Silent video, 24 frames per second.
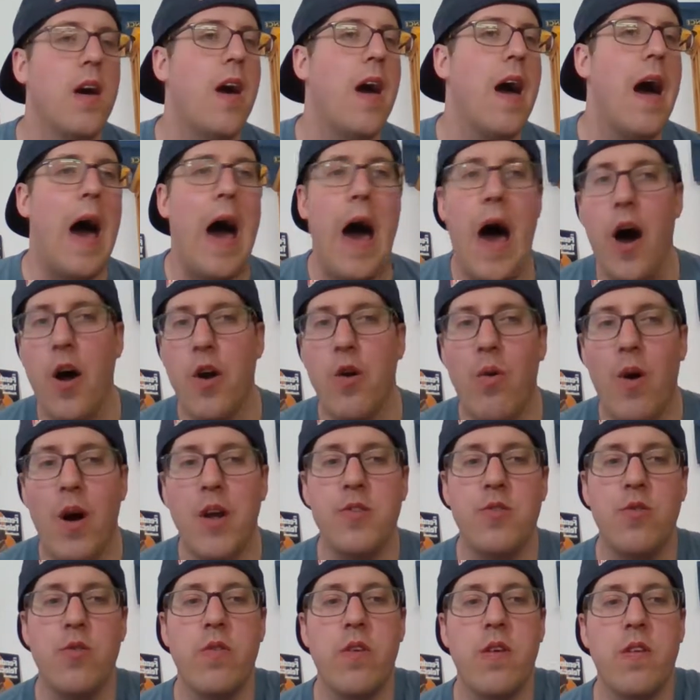how do I
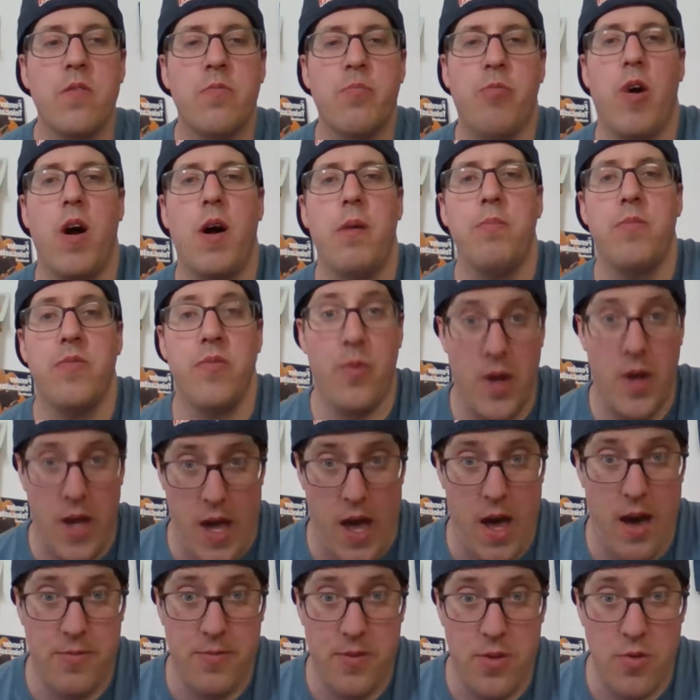do these problems when I
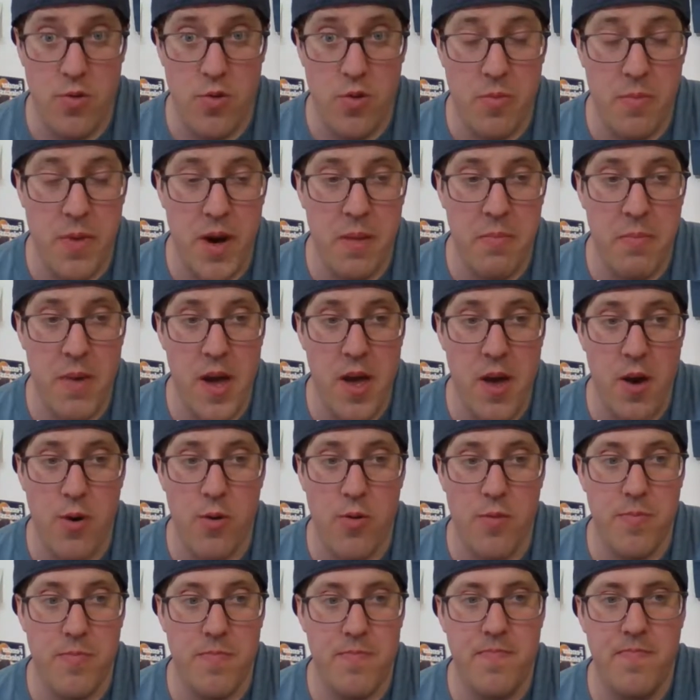have to do them on my
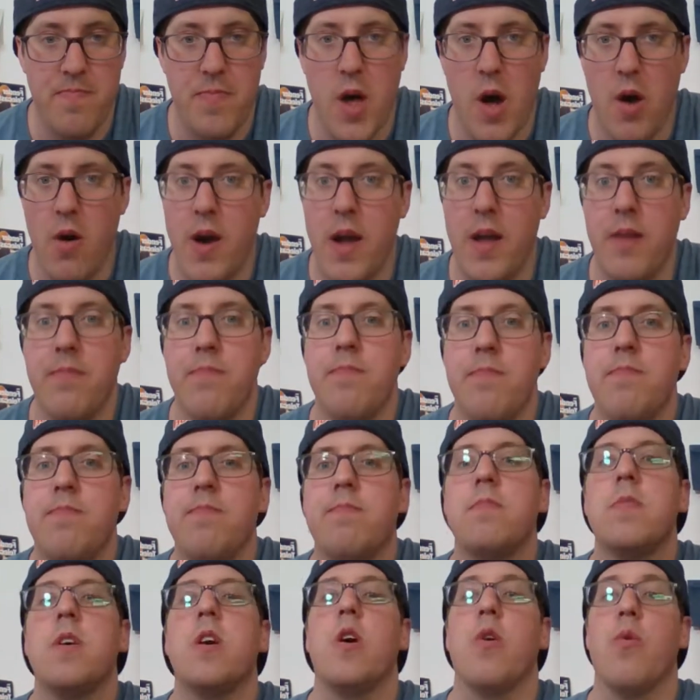own. All right,
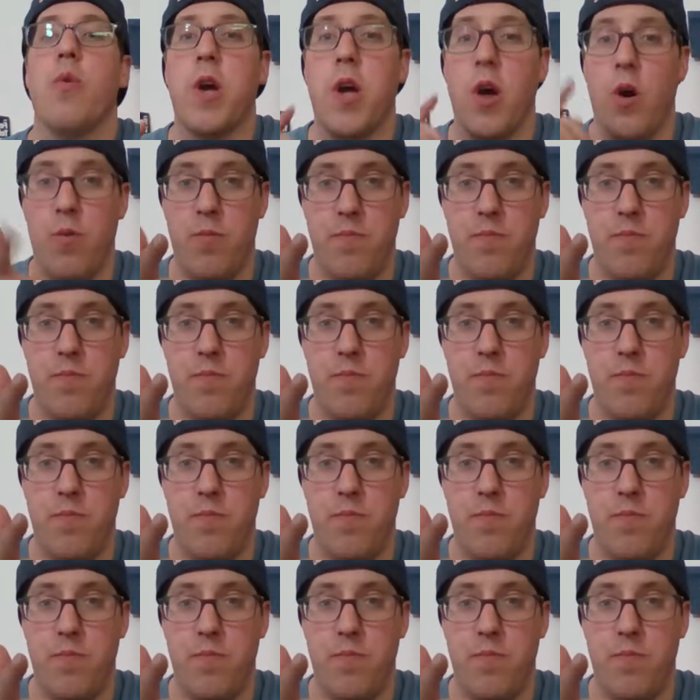here we go.